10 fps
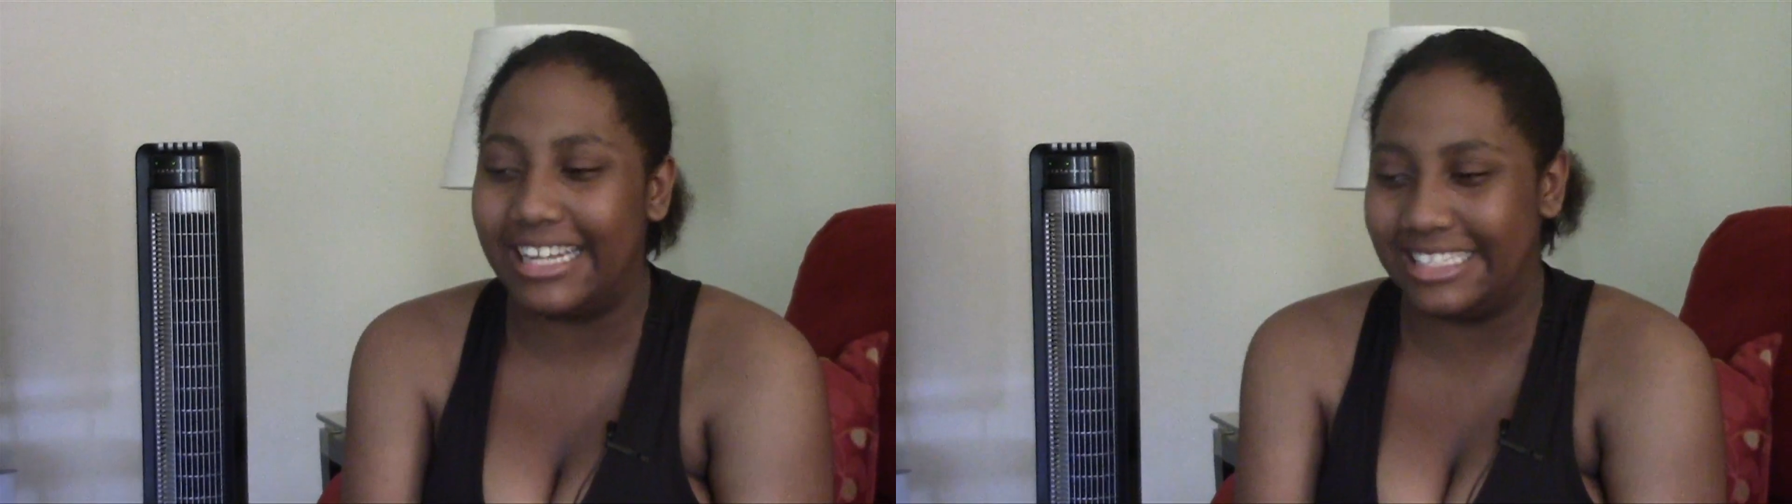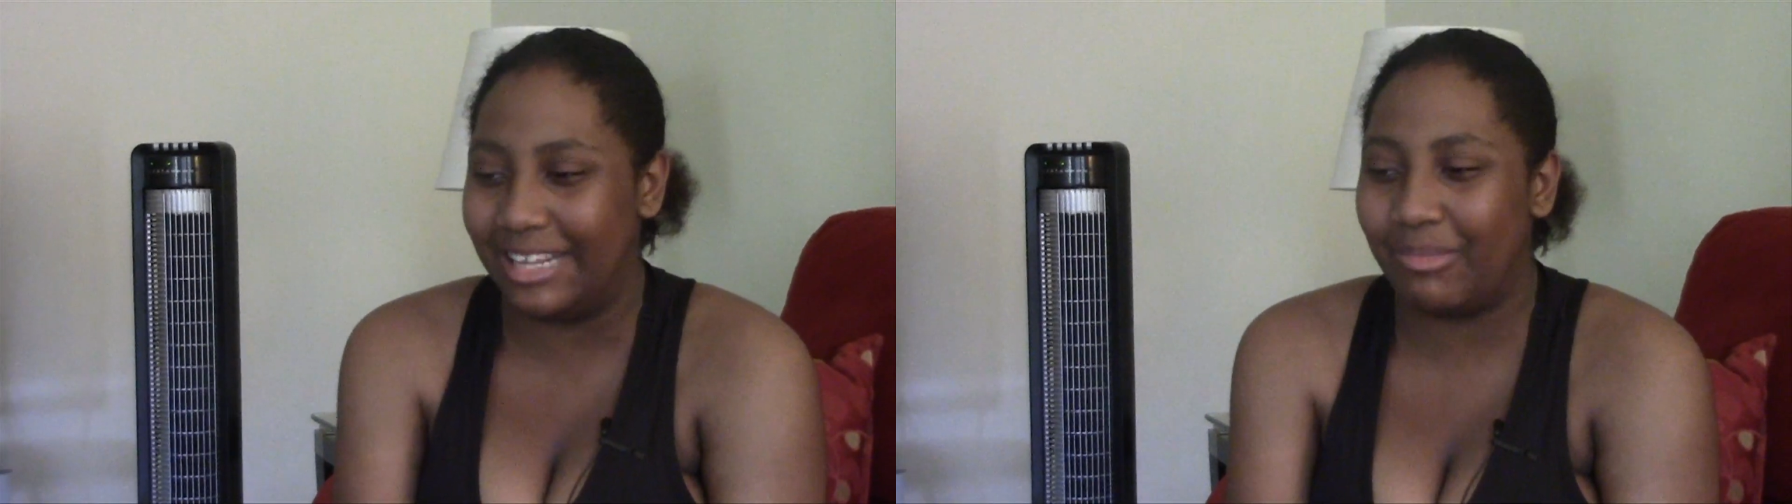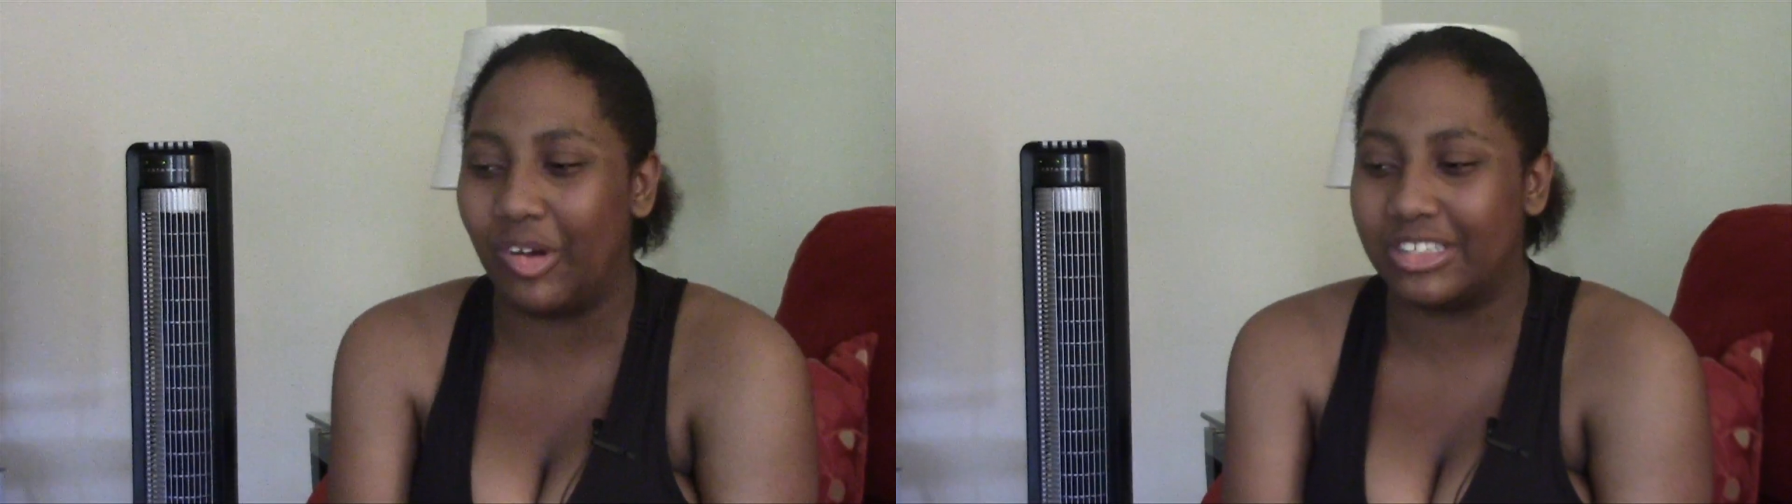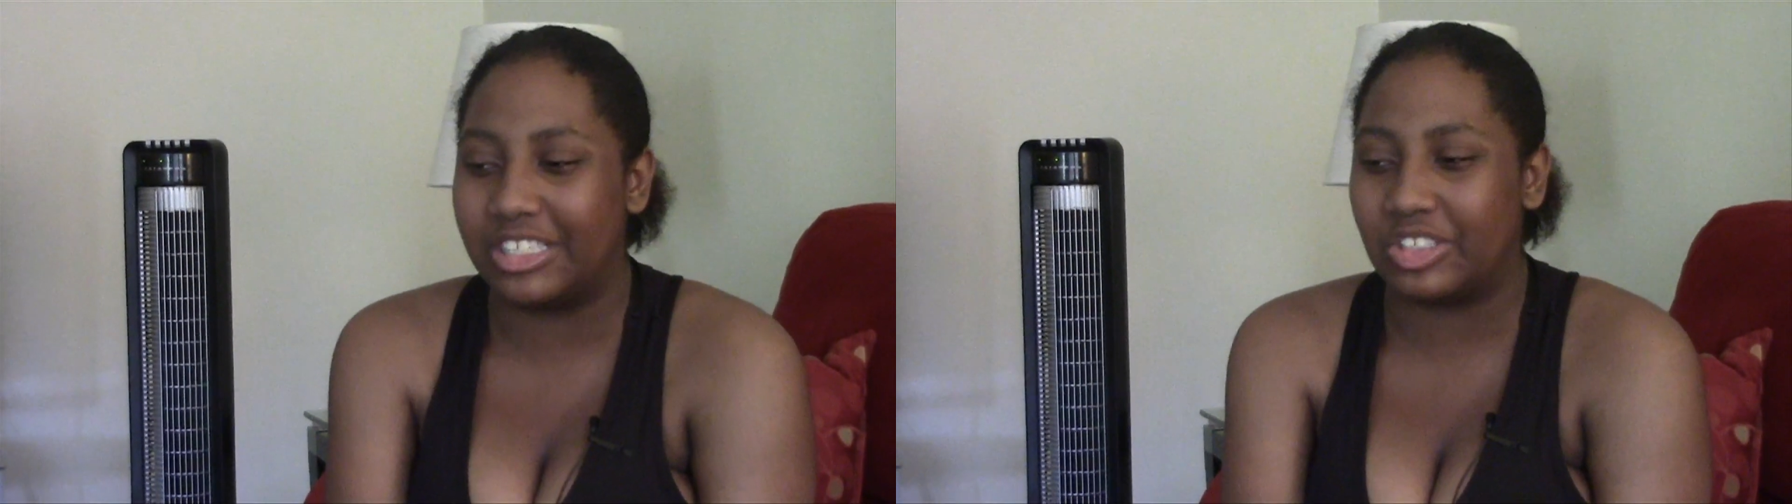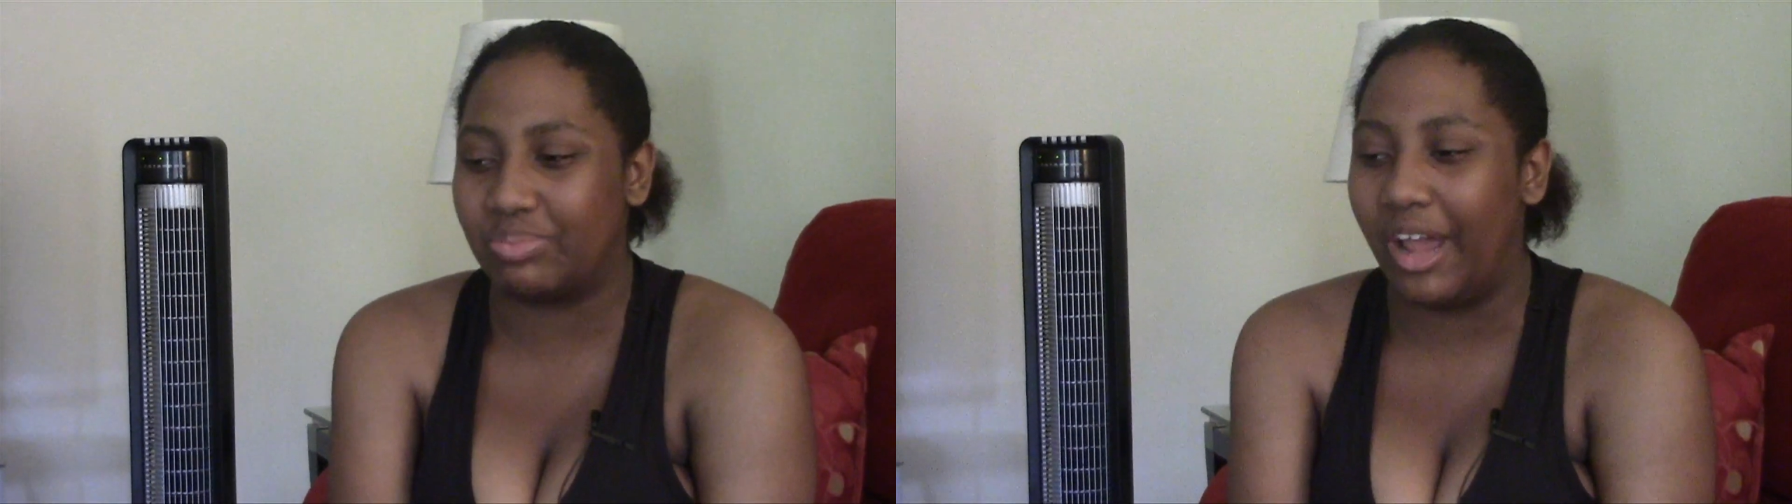just keep calling
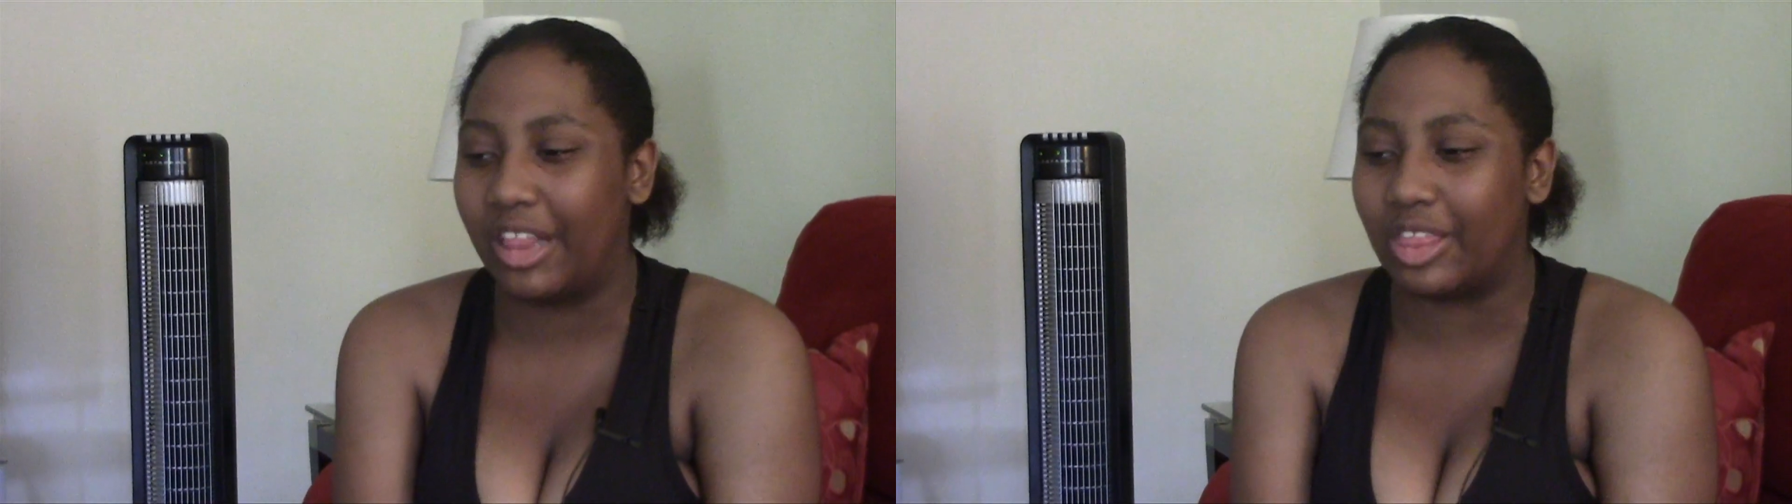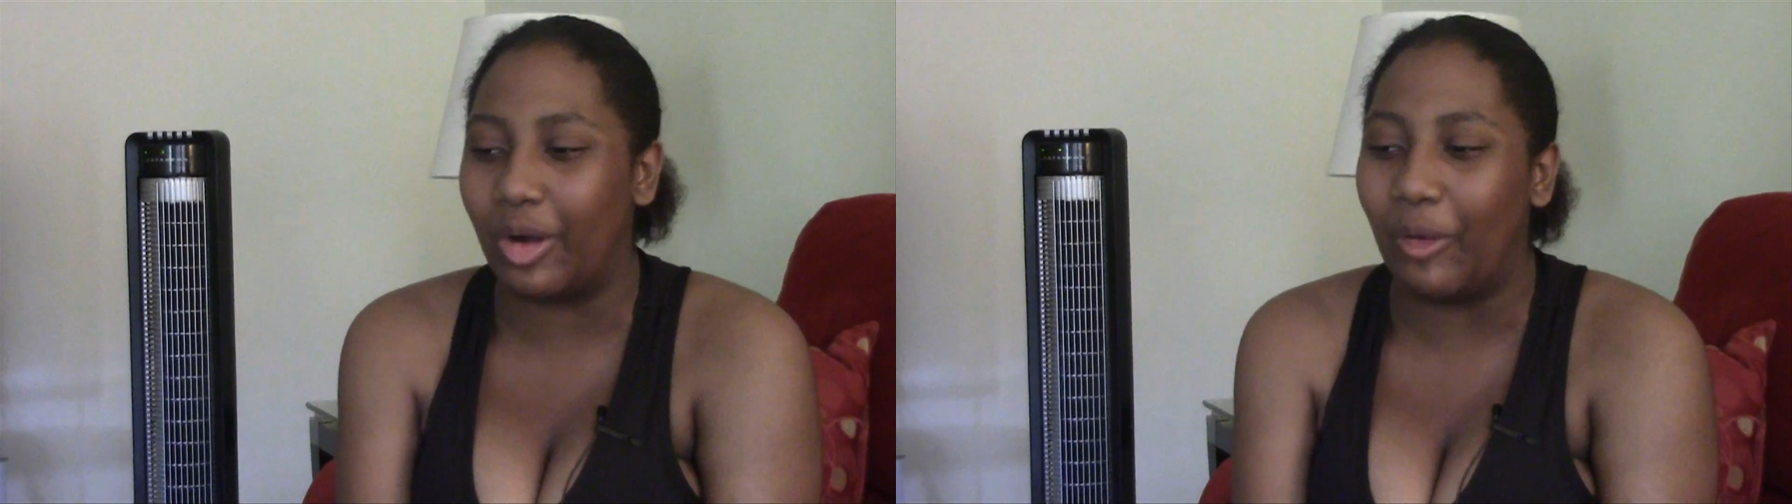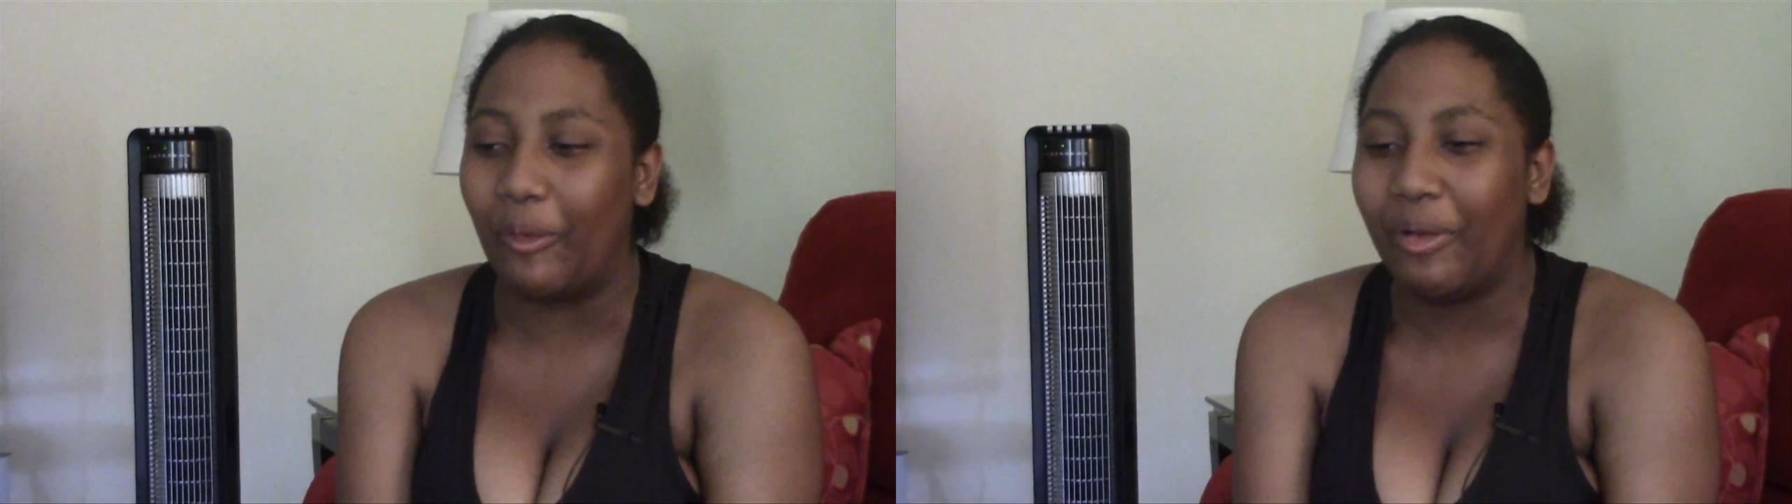teachers pets though